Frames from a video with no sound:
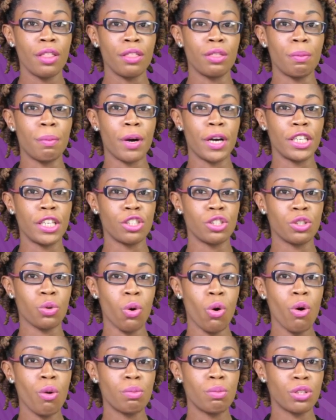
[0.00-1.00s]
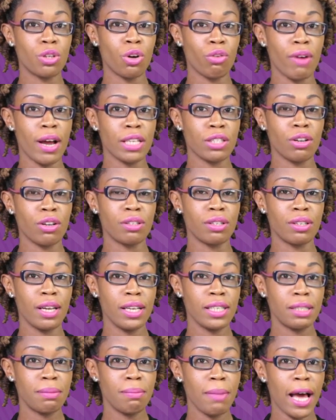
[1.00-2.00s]
The Barbadians' hopes now rest on
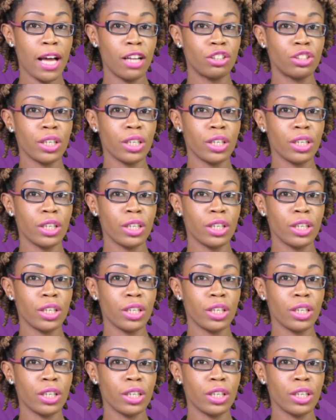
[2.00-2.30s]
tonight's match